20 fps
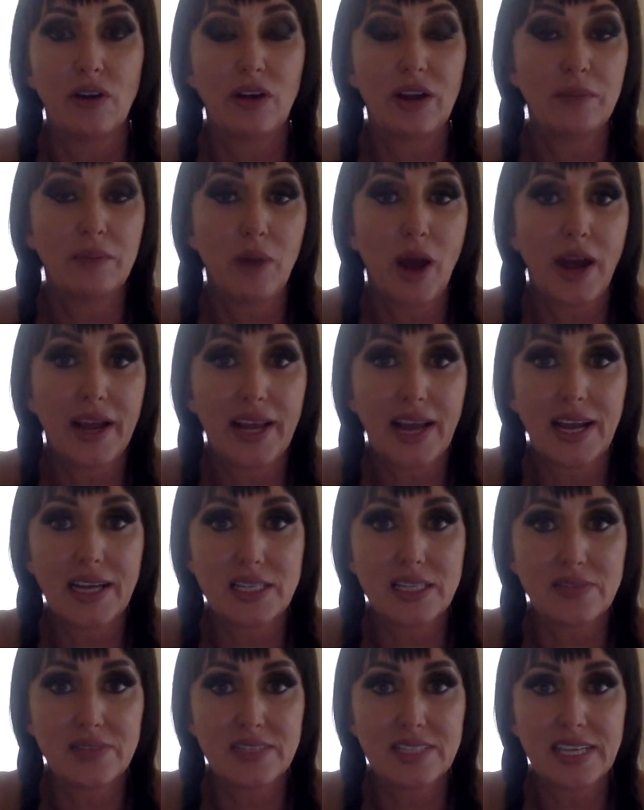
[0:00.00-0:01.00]
in my
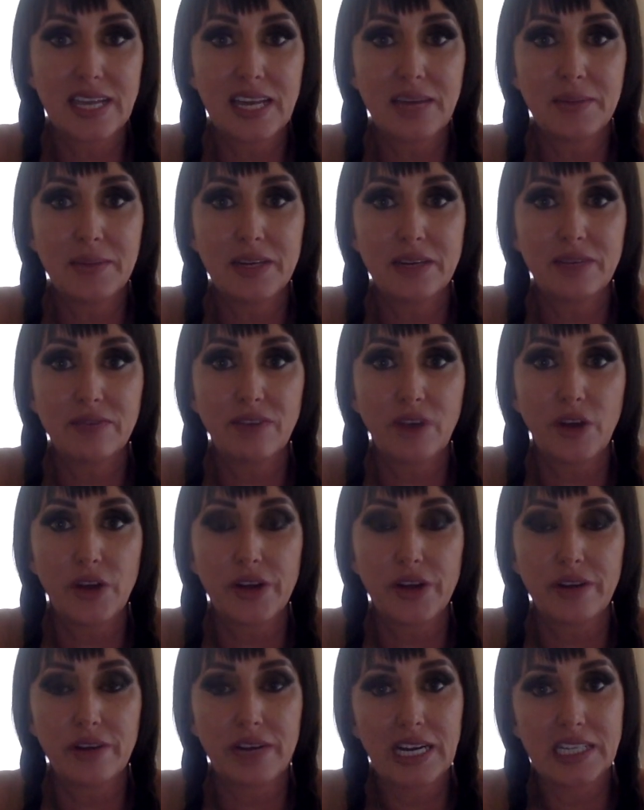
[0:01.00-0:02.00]
case, of a demon
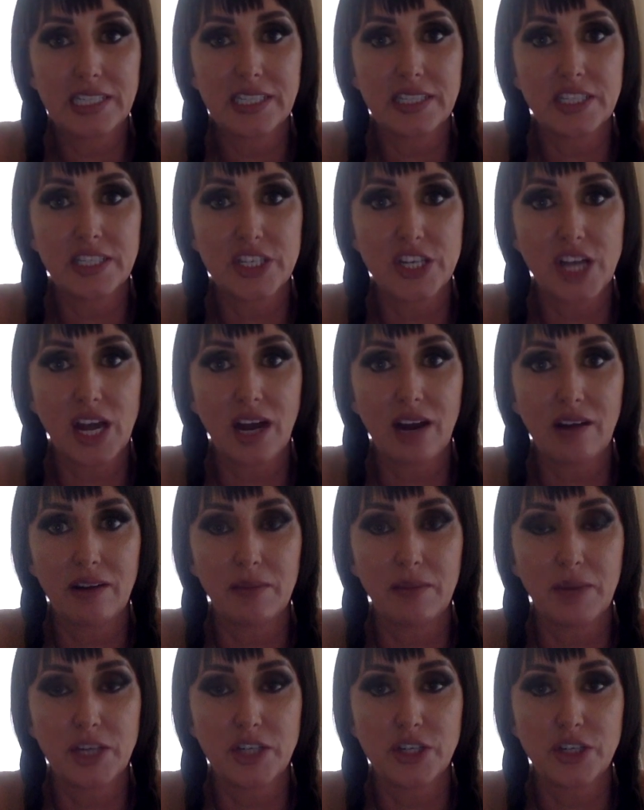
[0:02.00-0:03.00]
floating around in the jar,
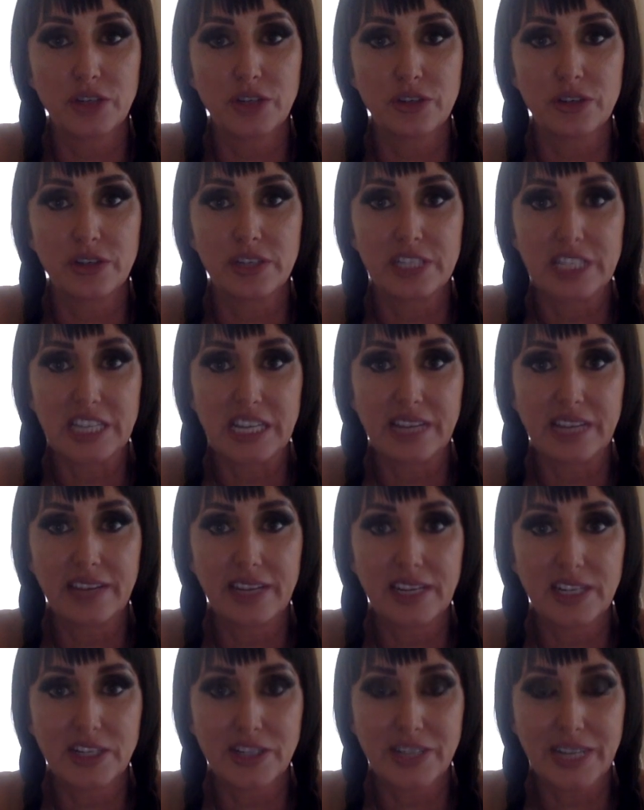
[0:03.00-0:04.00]
and my children are
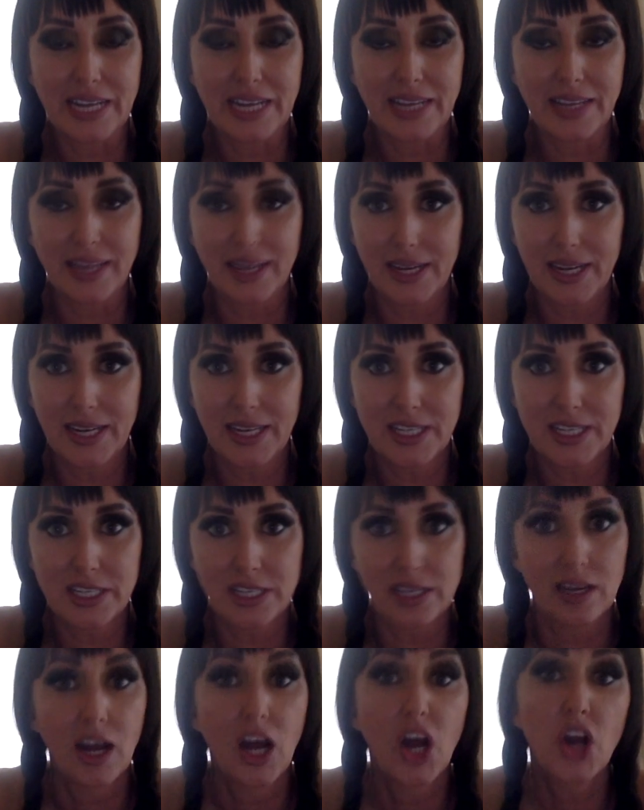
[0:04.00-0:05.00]
then drinking that
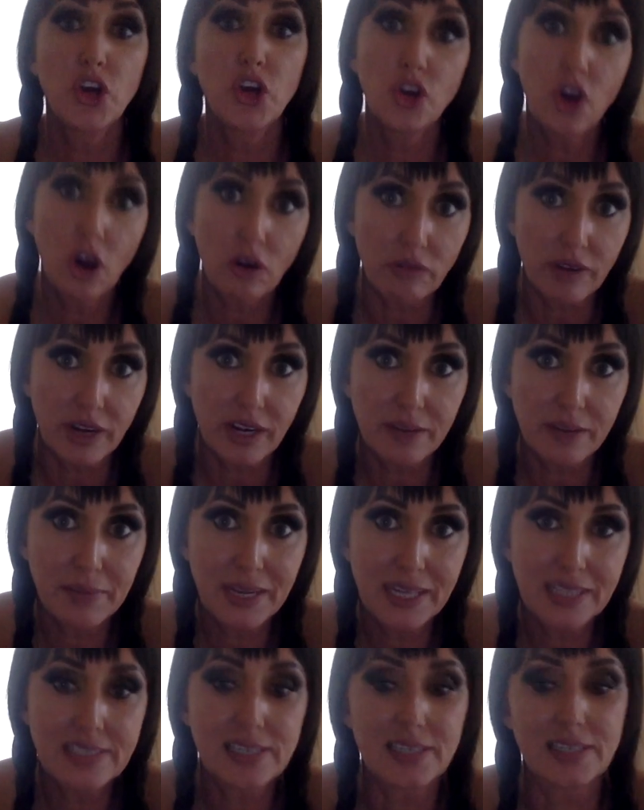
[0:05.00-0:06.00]
energy. Not
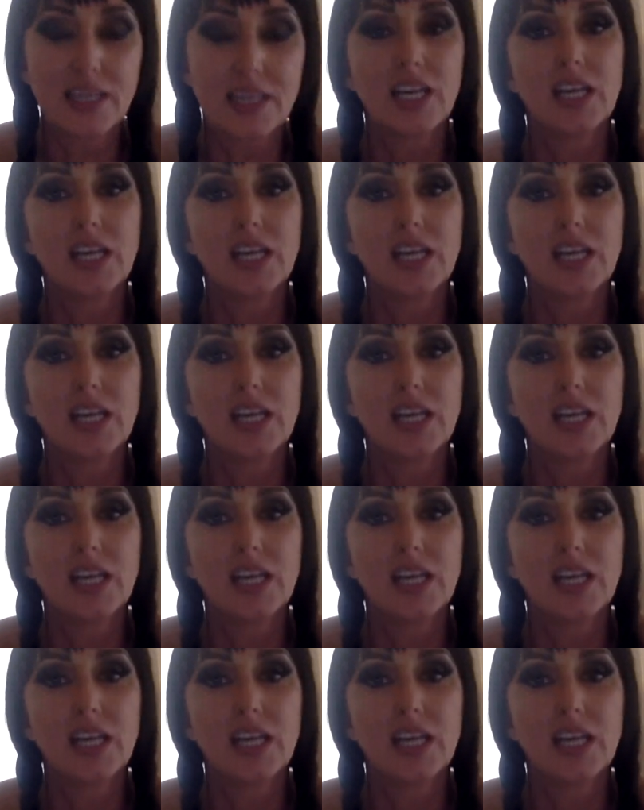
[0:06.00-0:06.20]
recommended.